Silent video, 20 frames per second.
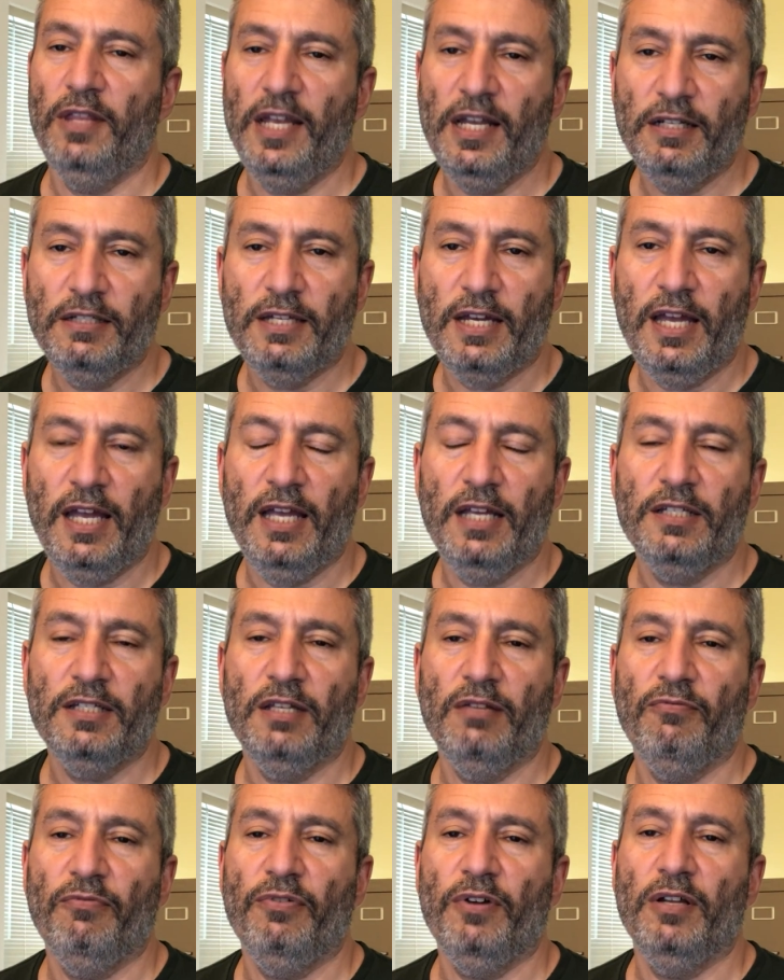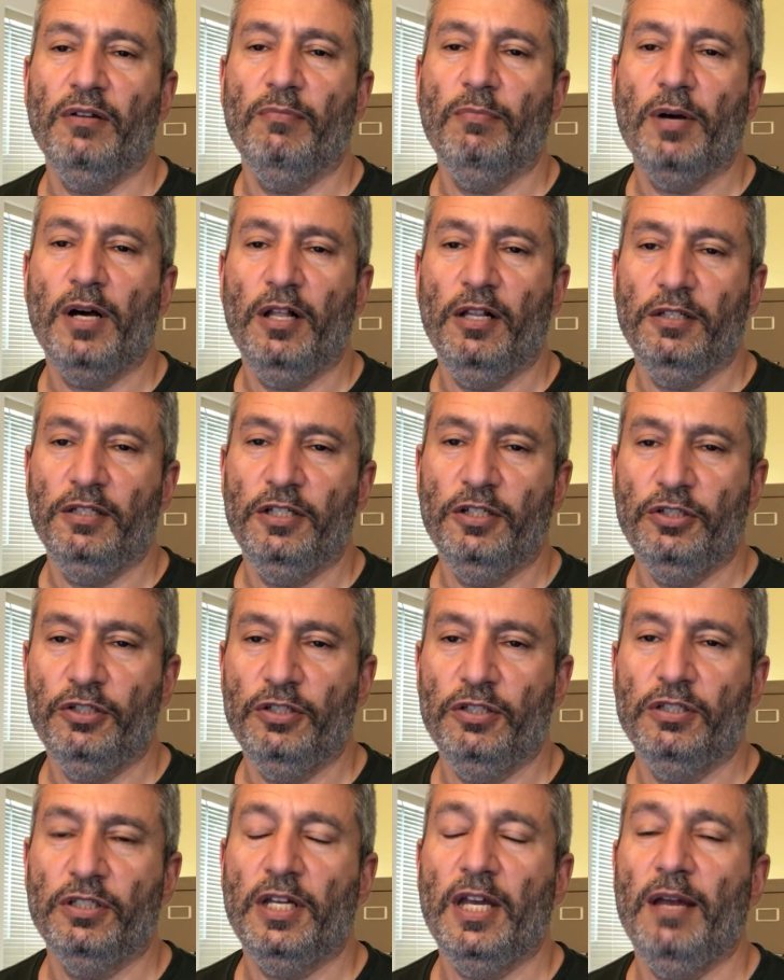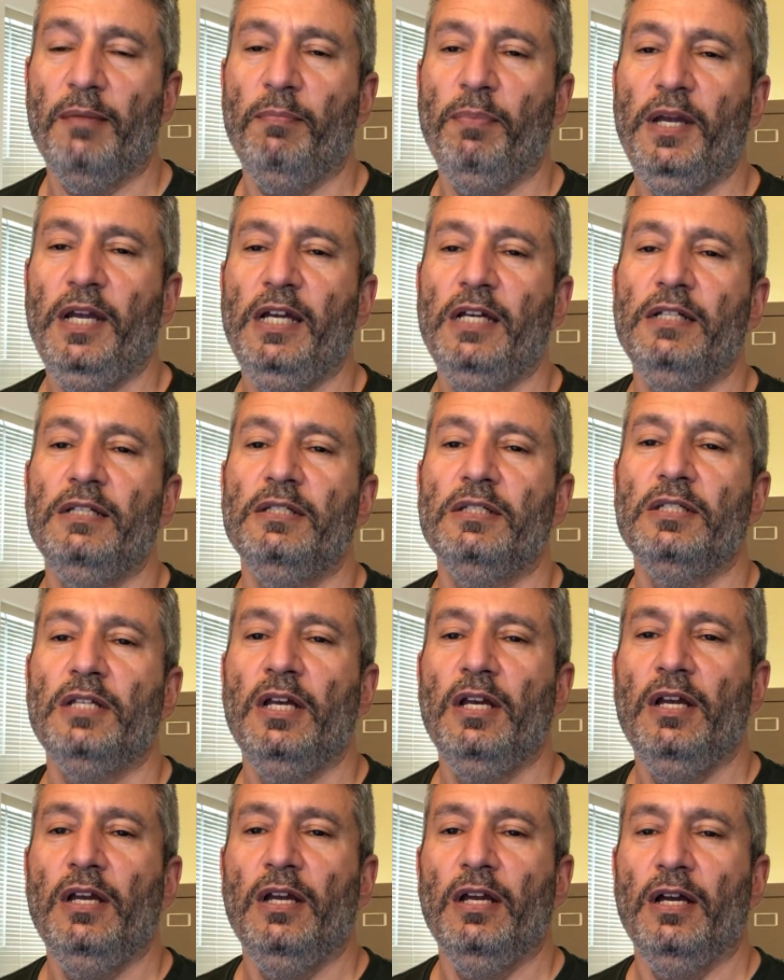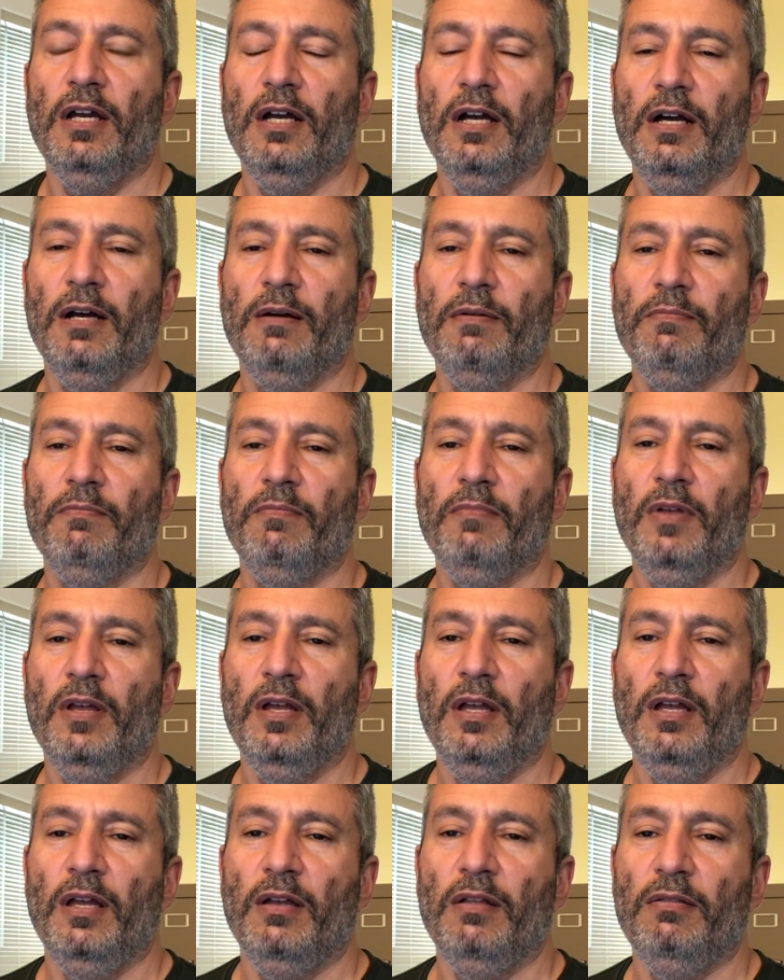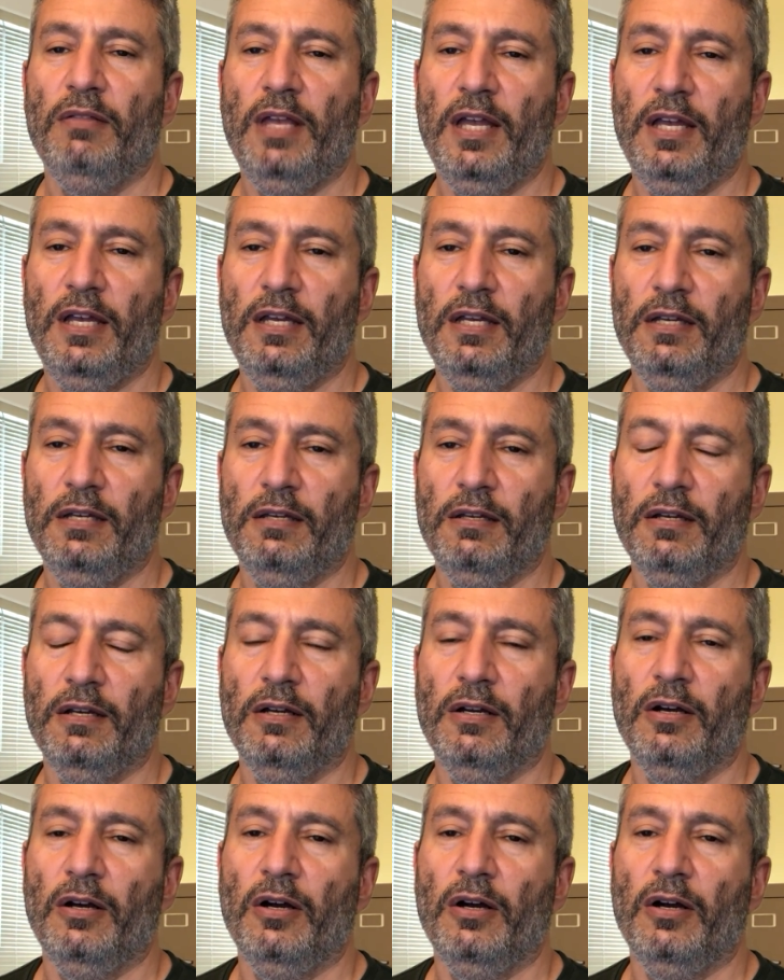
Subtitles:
think tanks and fund politicians' campaigns, they